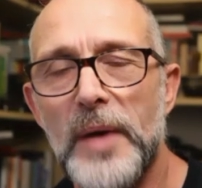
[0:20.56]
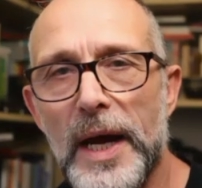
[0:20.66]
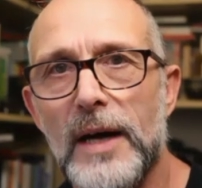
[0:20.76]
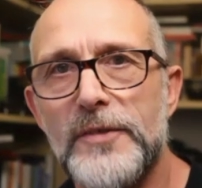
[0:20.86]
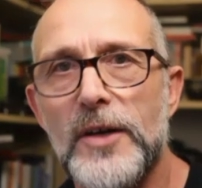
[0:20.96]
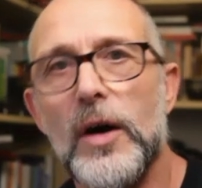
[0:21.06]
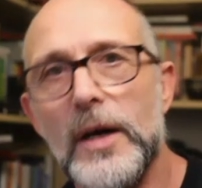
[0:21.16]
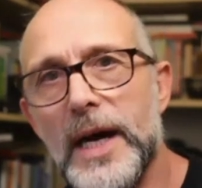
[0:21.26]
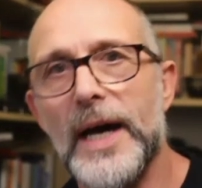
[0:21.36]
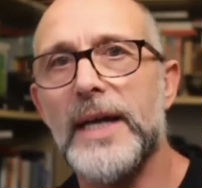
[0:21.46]
I've got
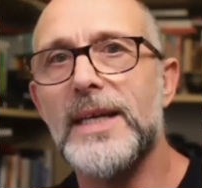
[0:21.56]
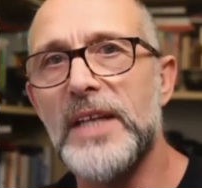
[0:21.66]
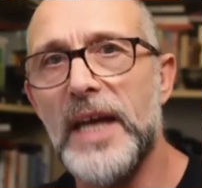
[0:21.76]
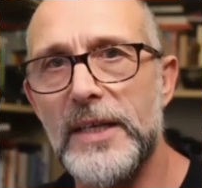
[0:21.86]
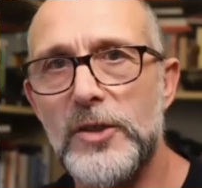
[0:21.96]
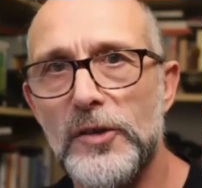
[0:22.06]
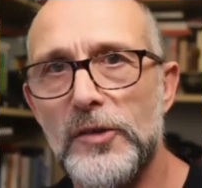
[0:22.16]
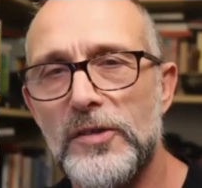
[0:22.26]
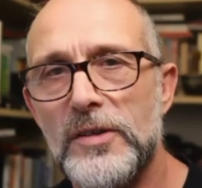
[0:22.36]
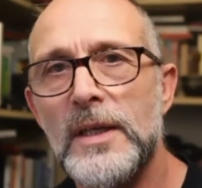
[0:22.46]
Gavin
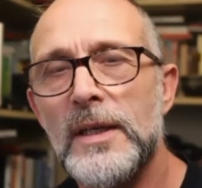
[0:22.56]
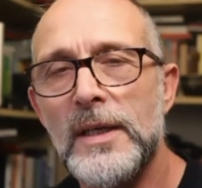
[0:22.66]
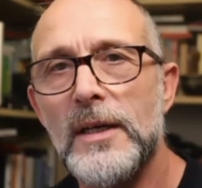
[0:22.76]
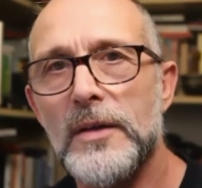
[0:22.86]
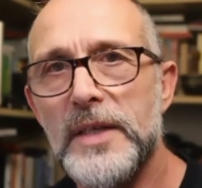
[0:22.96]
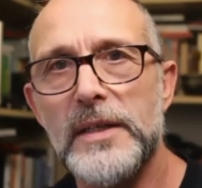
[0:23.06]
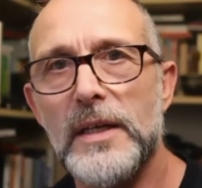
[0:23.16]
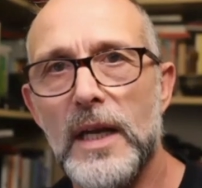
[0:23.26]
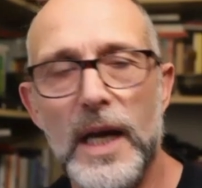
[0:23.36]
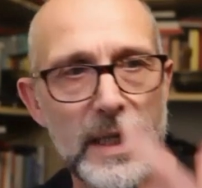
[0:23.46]
Hedges on the end of the
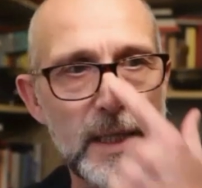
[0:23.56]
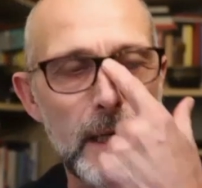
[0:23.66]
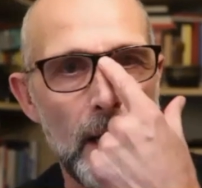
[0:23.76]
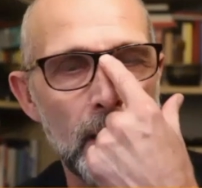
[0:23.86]
line here.